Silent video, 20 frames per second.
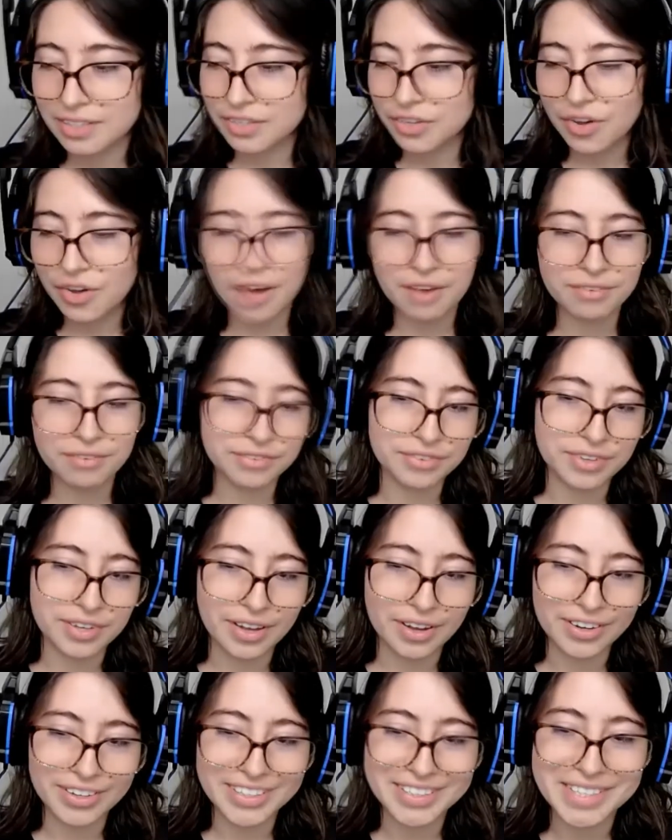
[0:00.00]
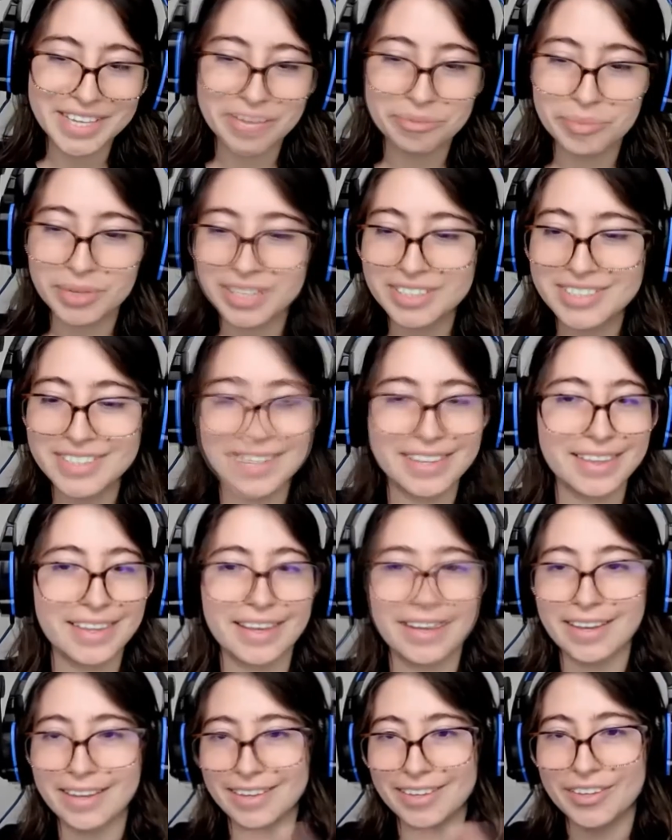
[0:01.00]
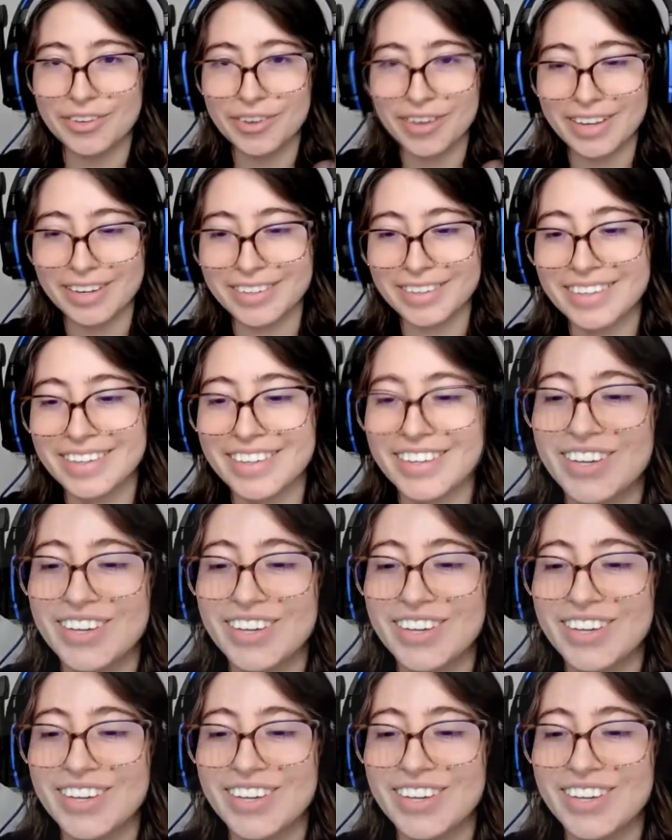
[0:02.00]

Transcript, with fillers: if you said you have only ten minutes, I think you